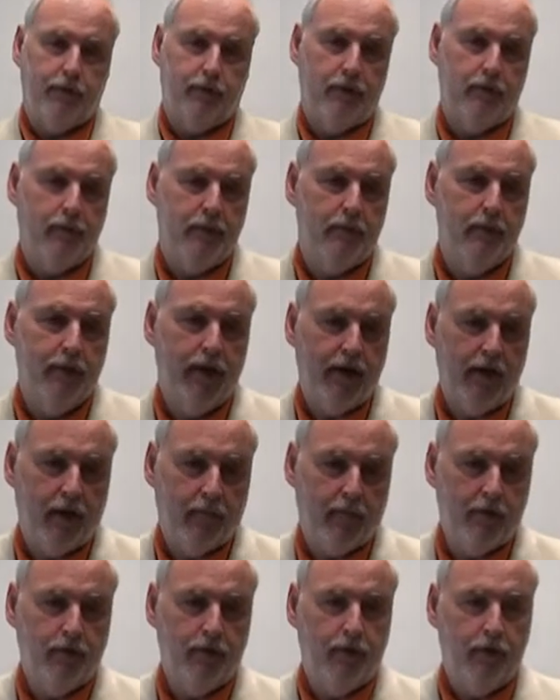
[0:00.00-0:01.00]
there are going to be many
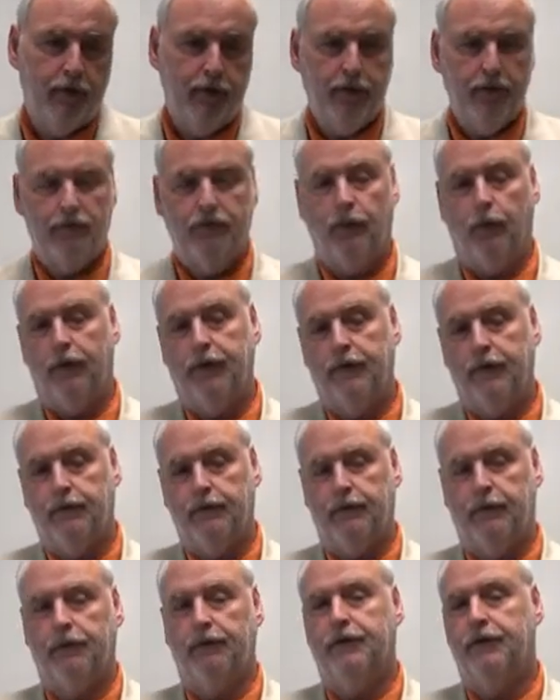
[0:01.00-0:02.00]
opportunities for you
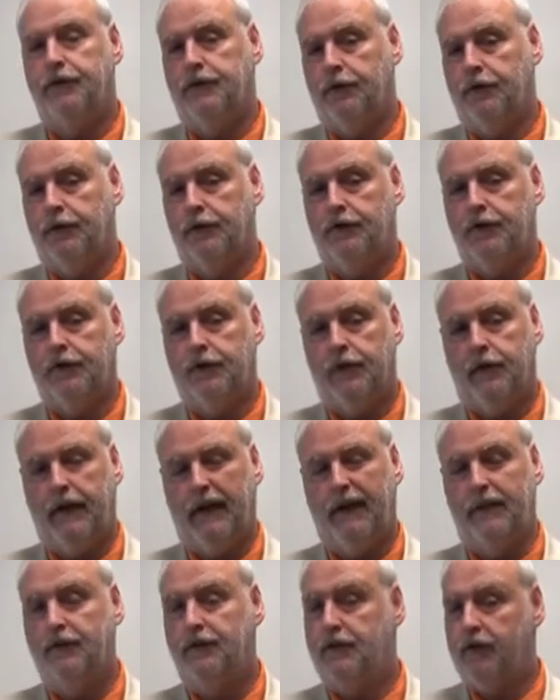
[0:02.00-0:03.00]
for research
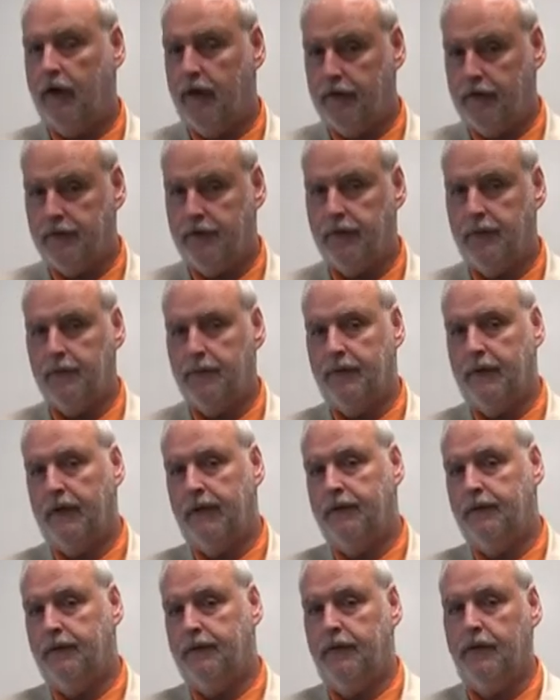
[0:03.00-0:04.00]
and scholarships
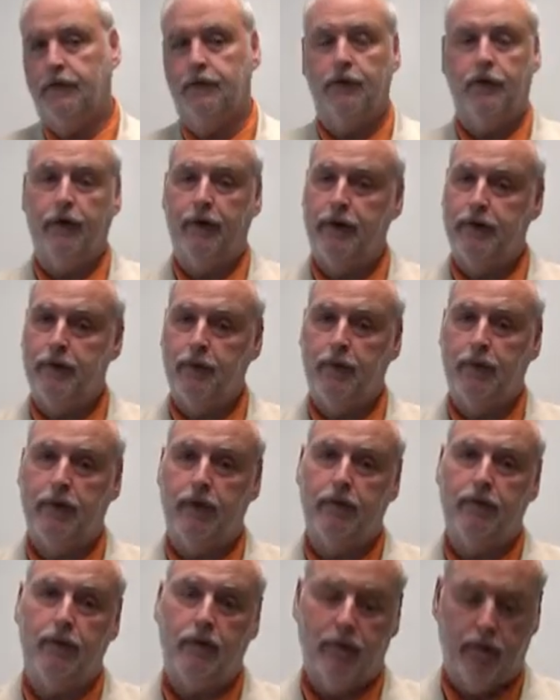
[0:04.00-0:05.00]
at the undergraduate
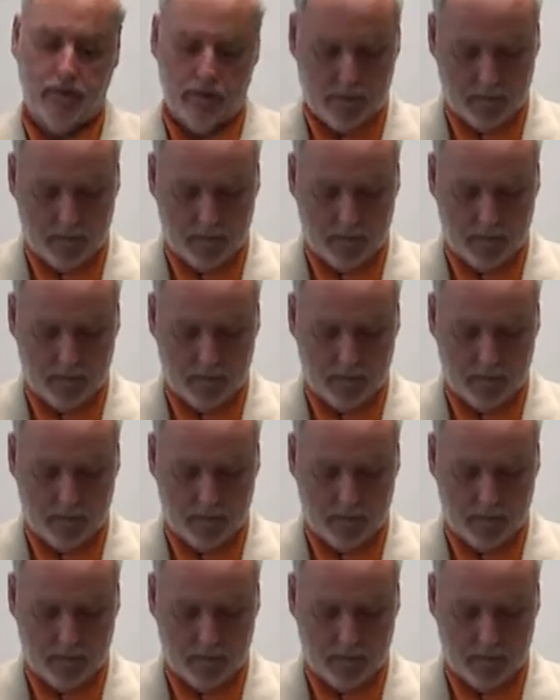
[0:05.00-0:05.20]
level.